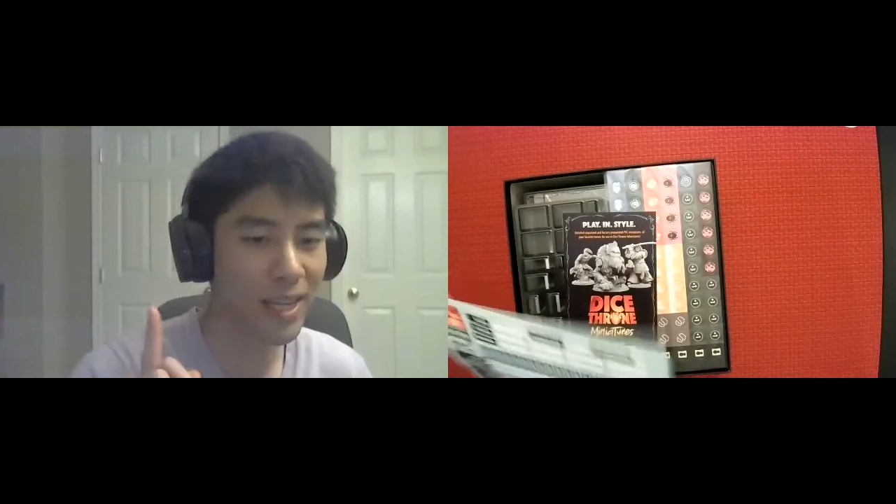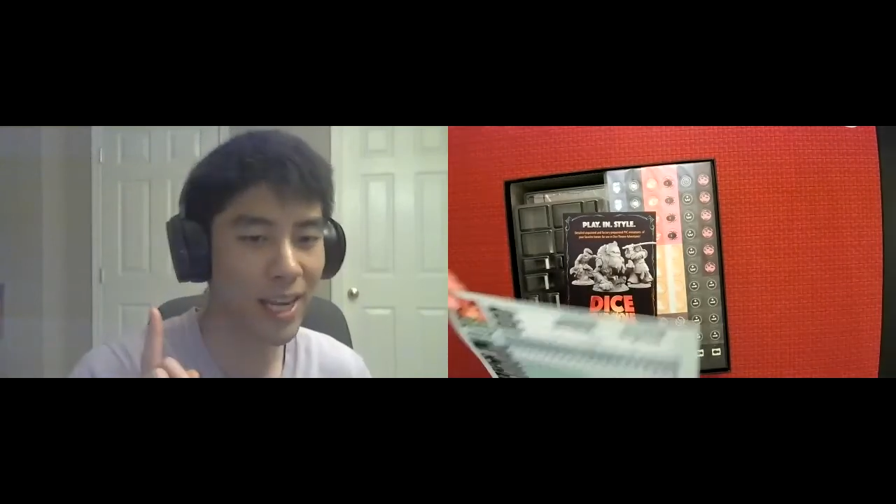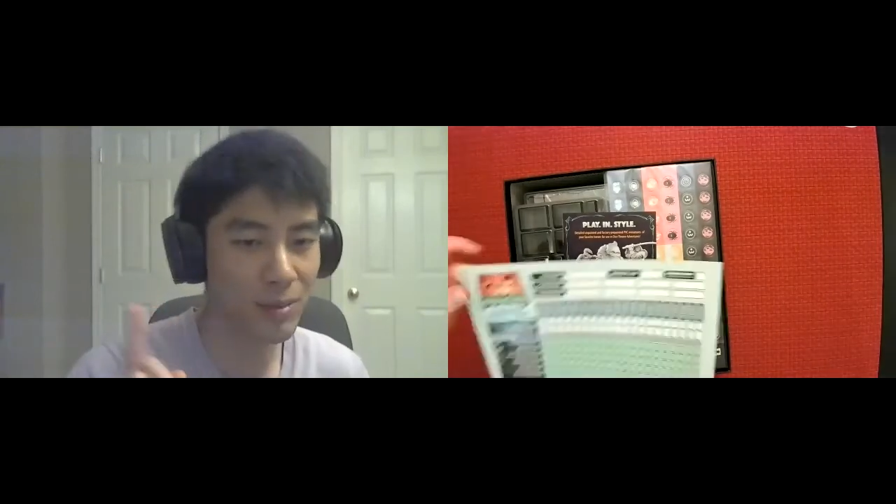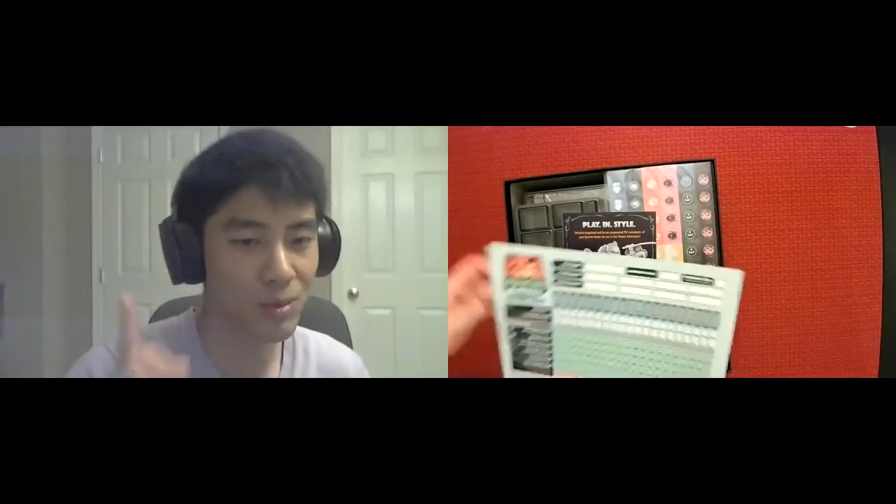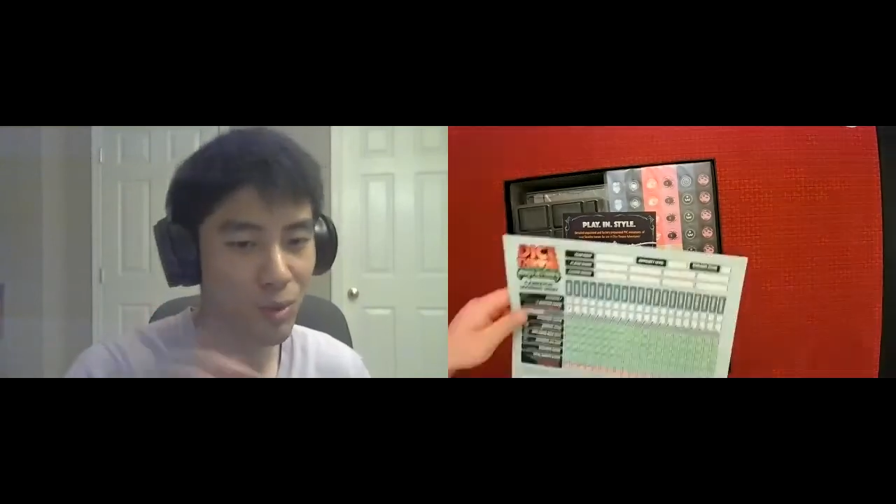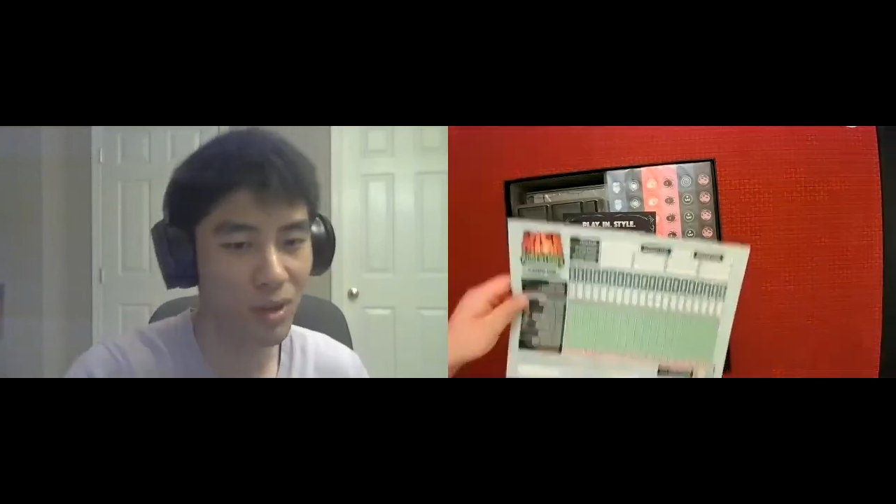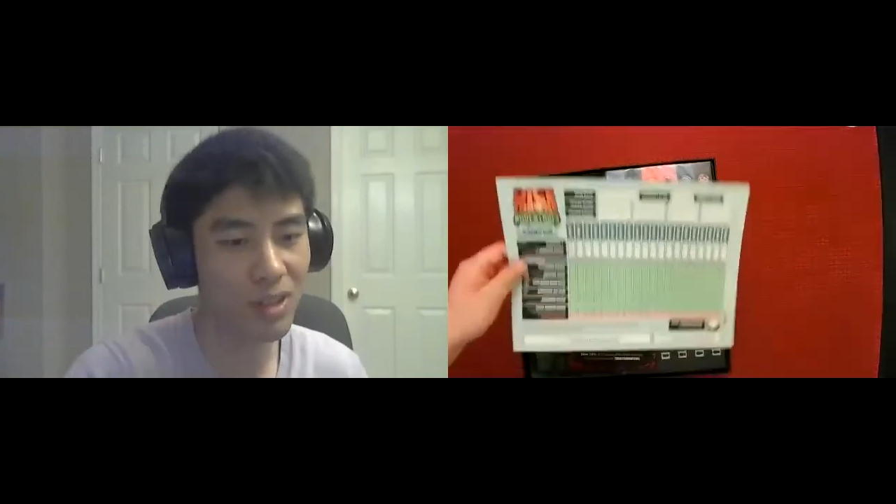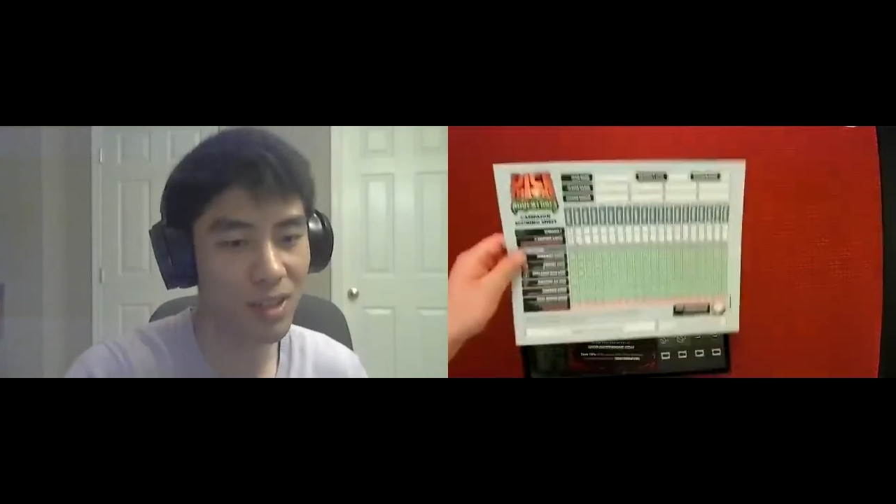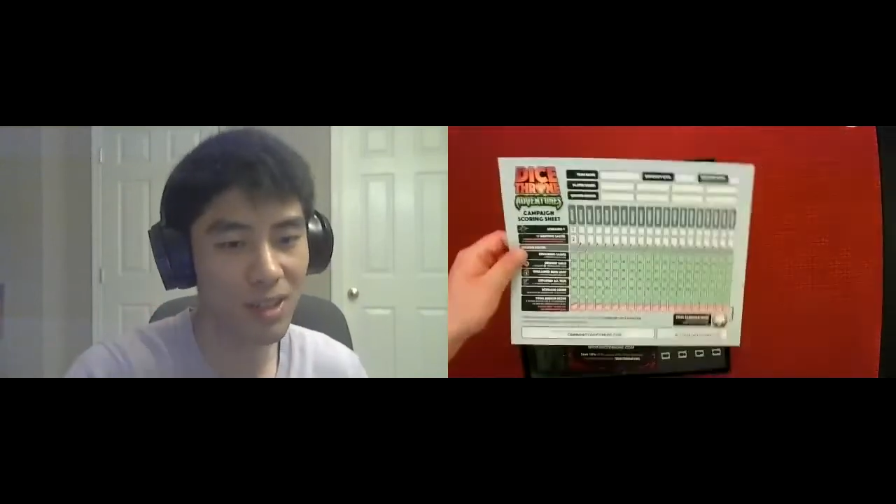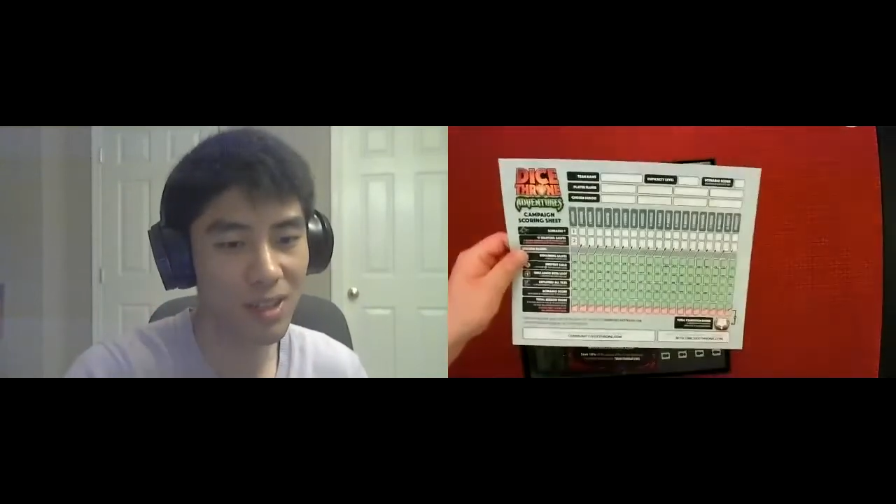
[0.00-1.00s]
game's
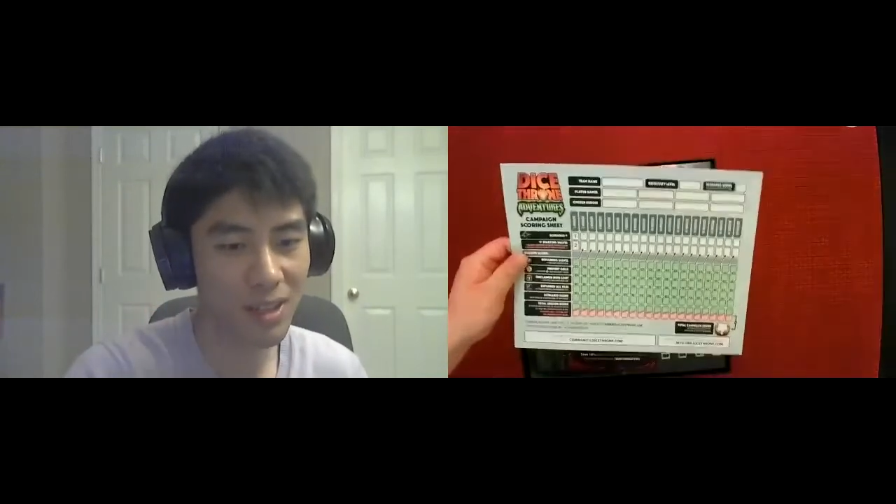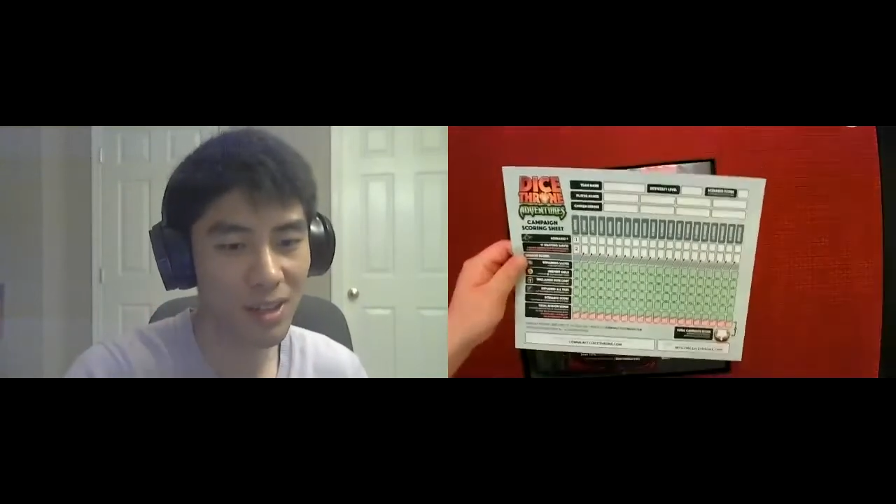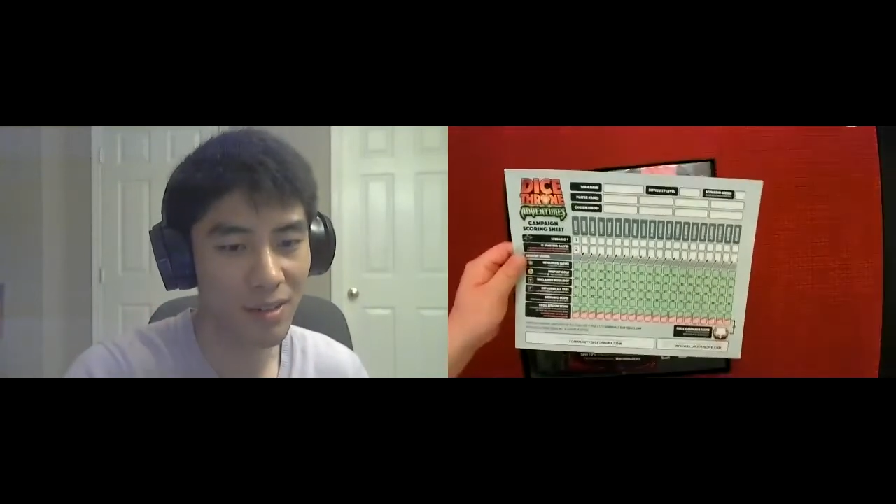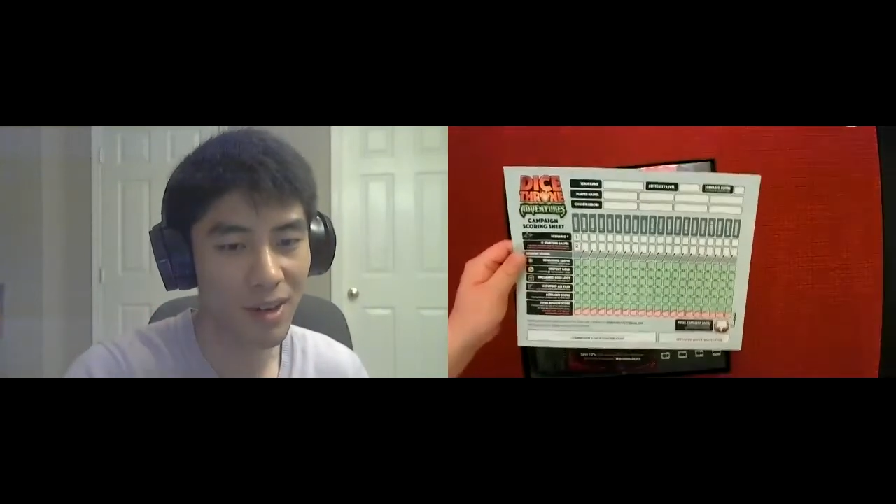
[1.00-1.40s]
worth. Right.